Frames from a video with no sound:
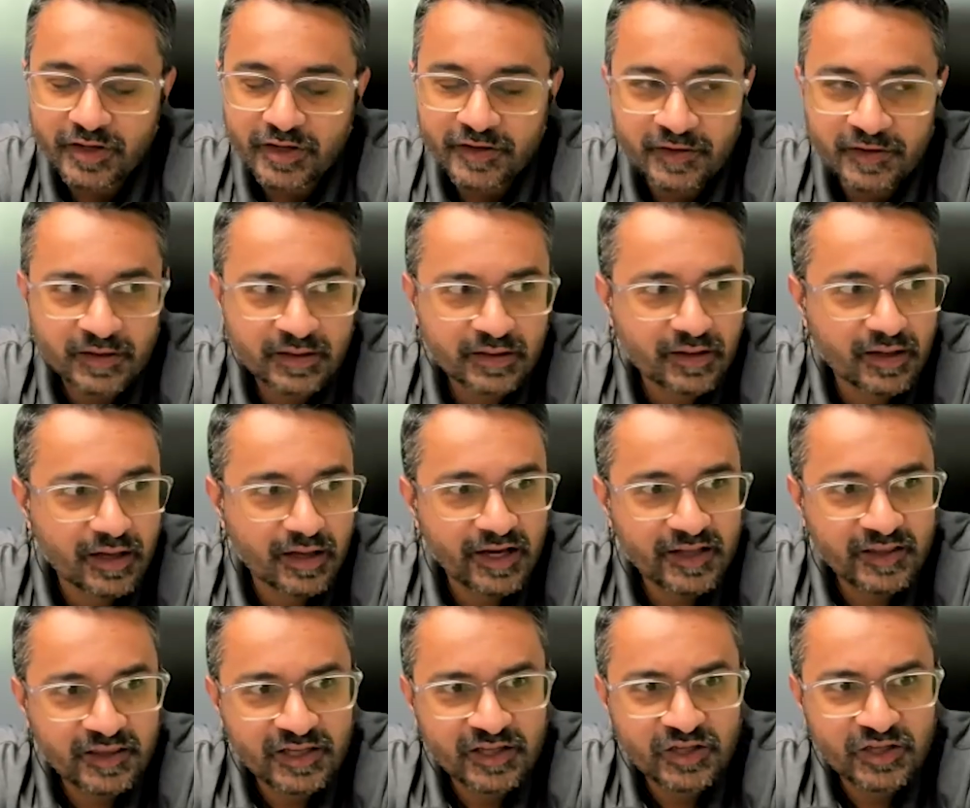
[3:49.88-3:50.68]
I
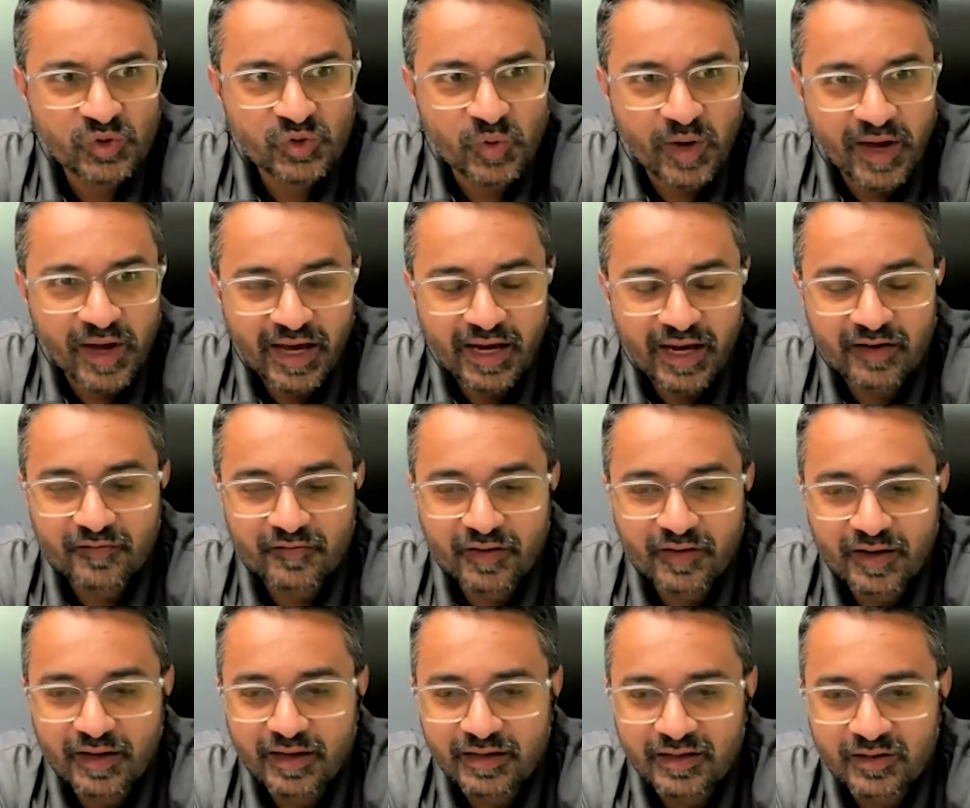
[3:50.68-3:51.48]
think you have,
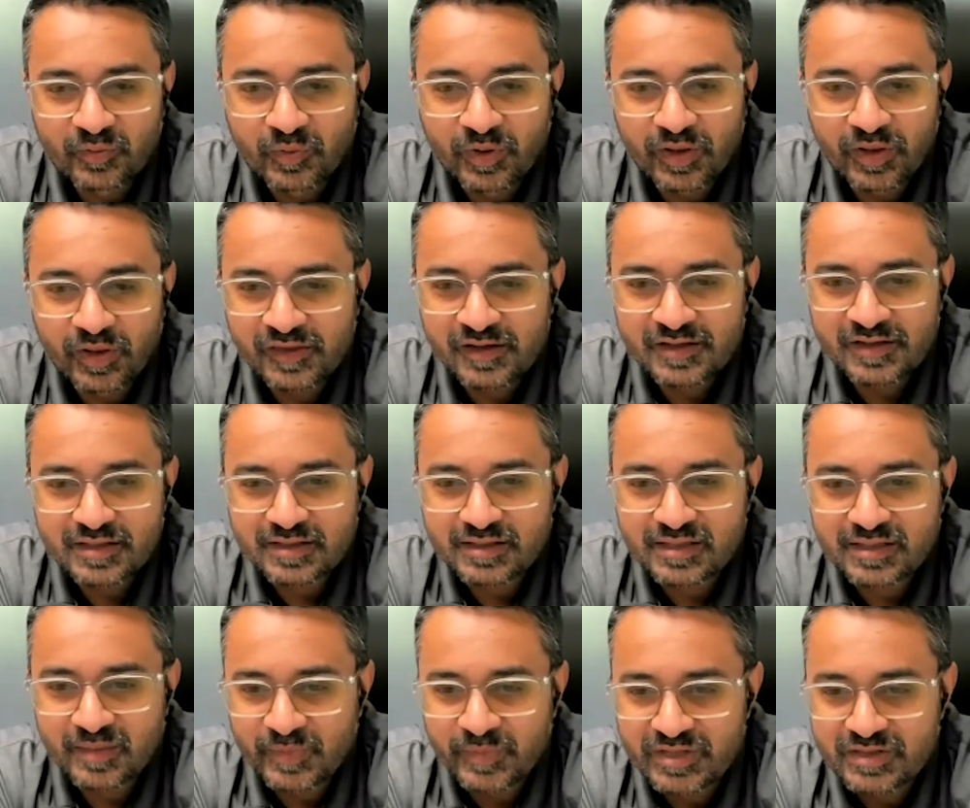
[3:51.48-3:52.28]
and one of the things that
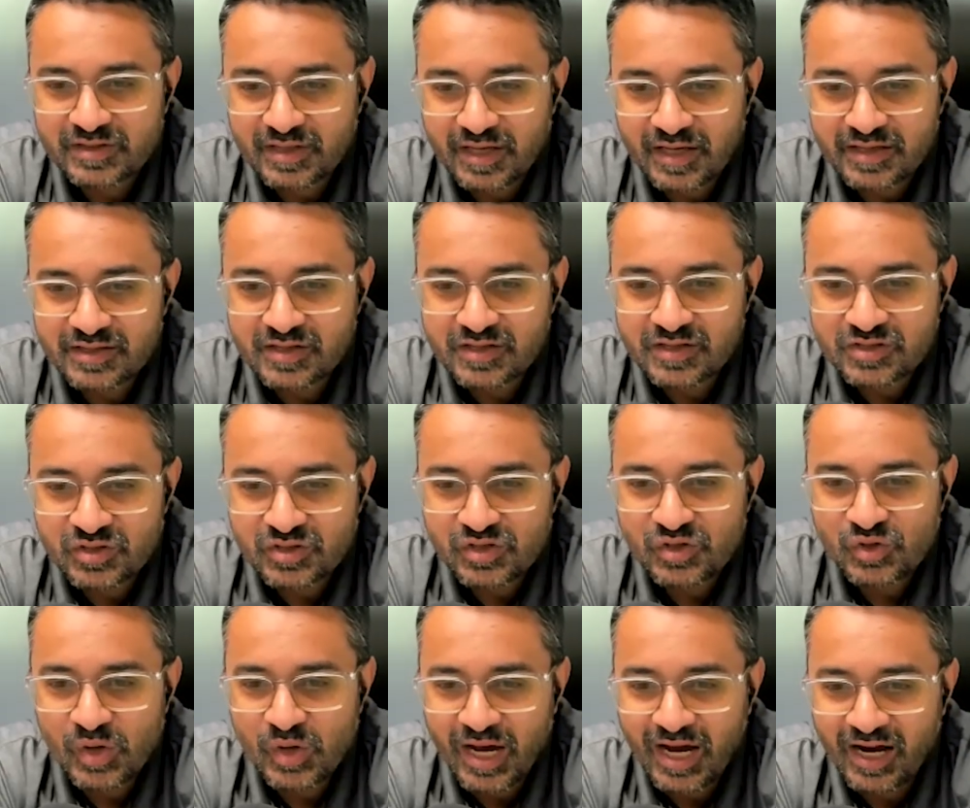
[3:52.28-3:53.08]
Deming says is
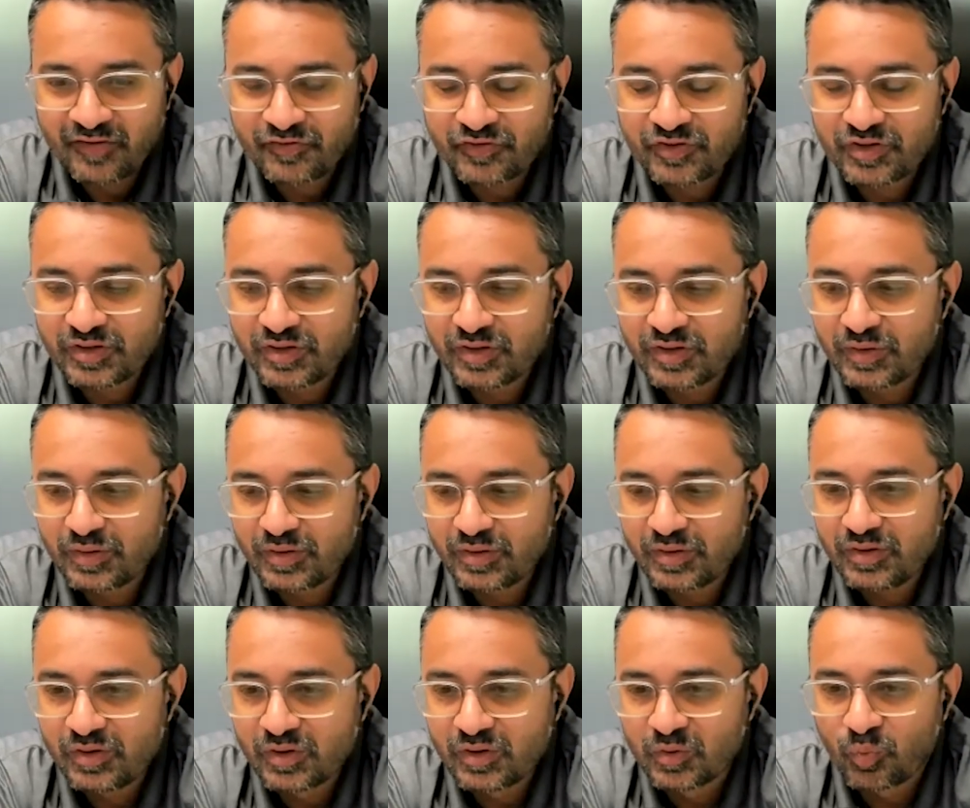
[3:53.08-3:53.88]

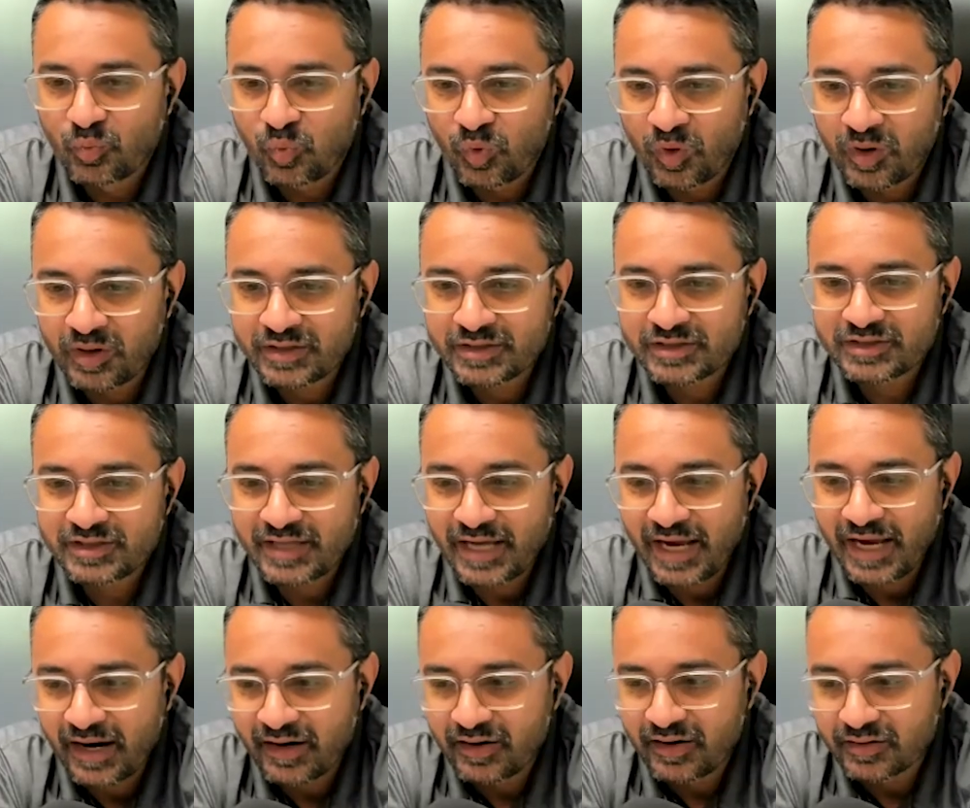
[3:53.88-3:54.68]
your work
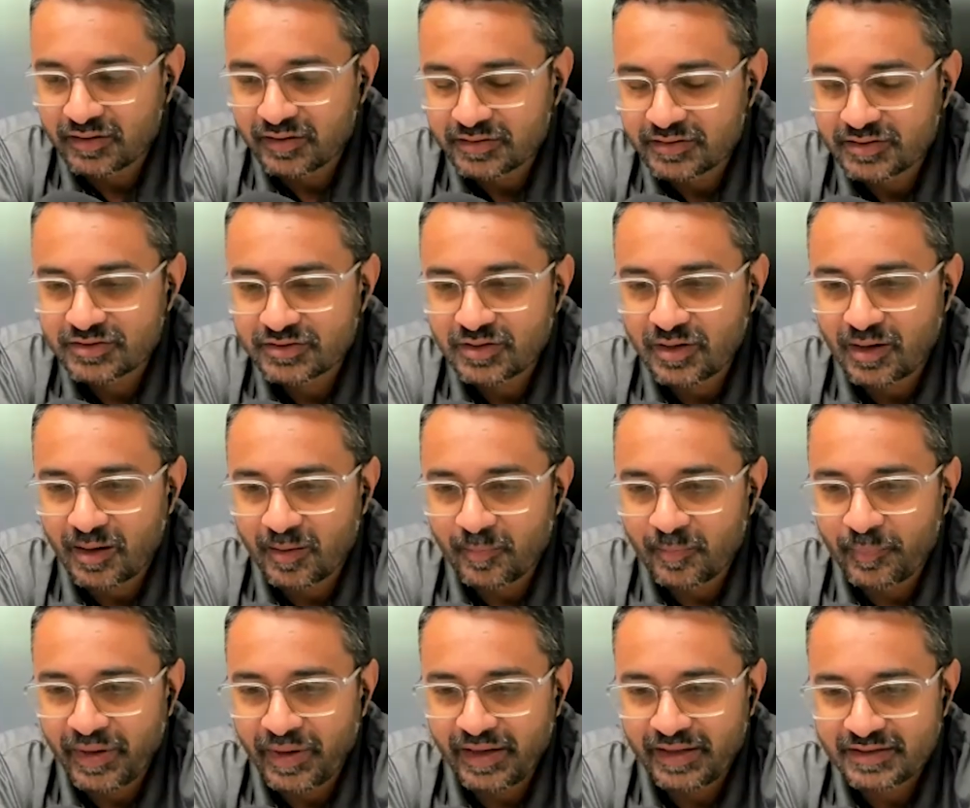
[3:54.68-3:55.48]
standards are
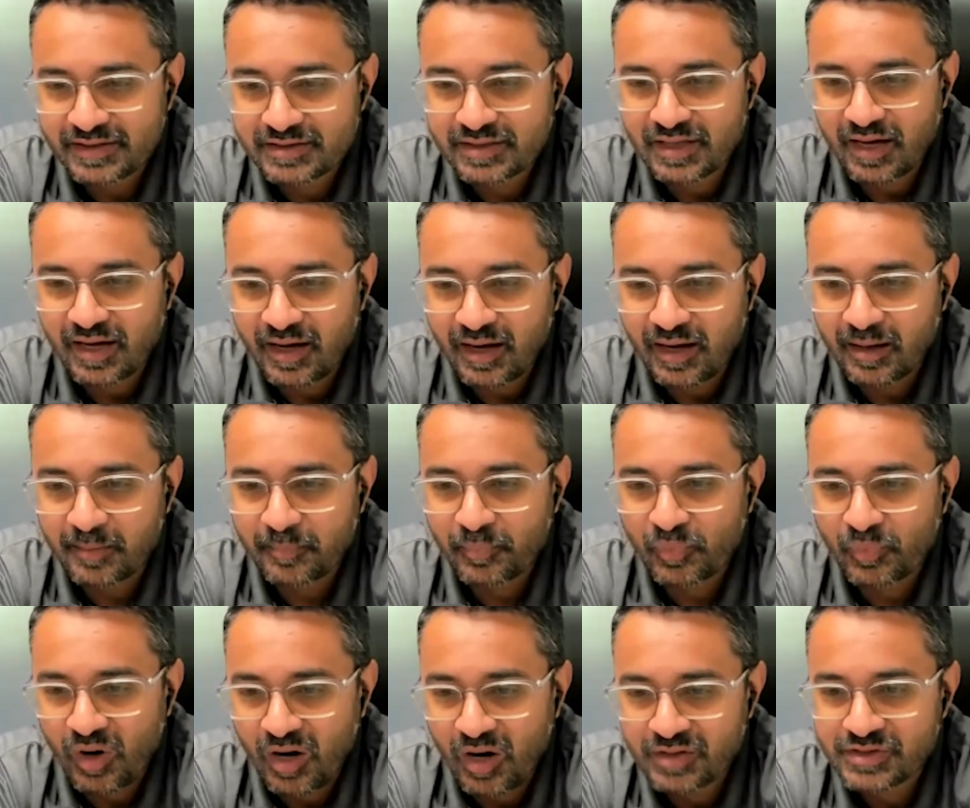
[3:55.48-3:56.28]
based on
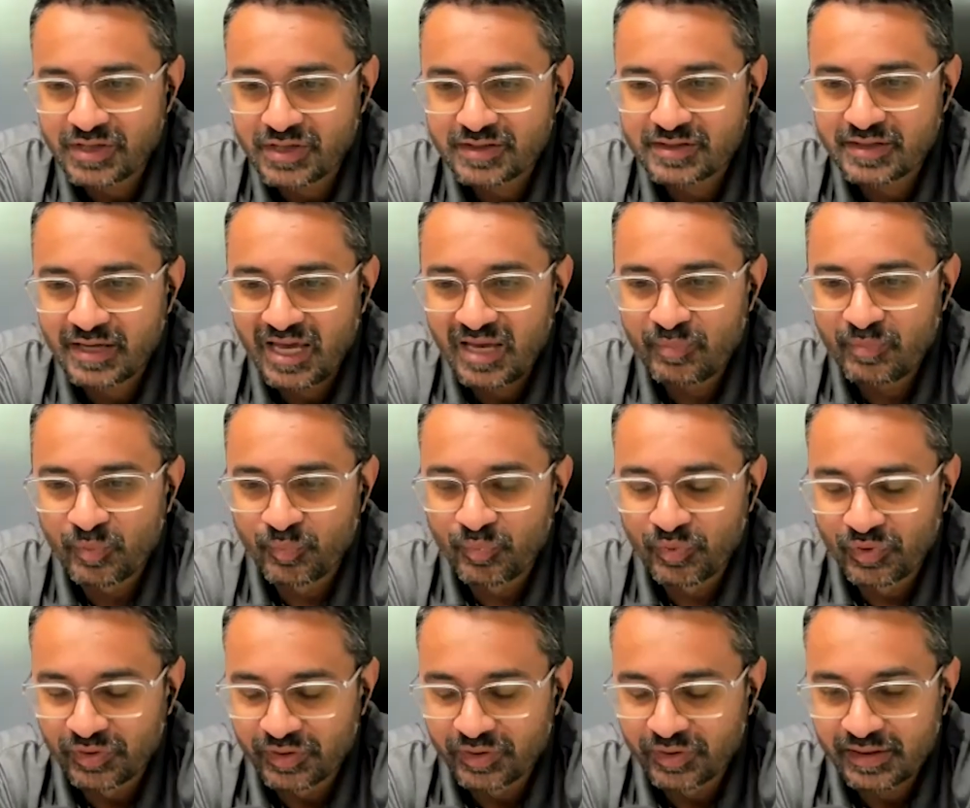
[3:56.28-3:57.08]
process
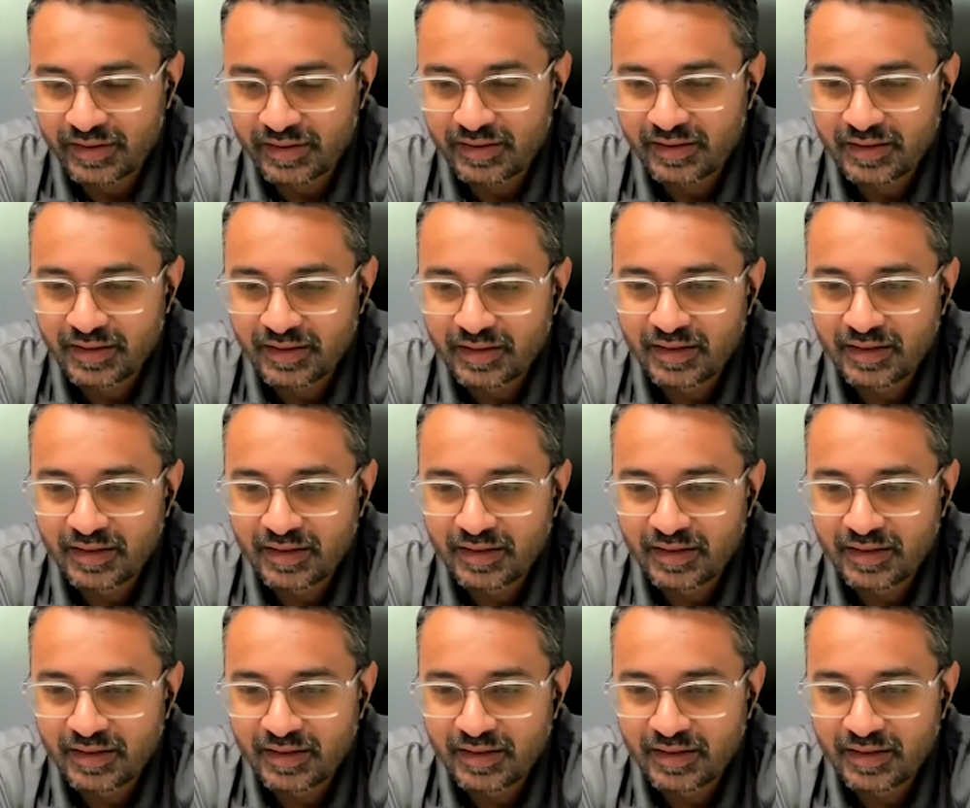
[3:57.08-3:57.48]
capability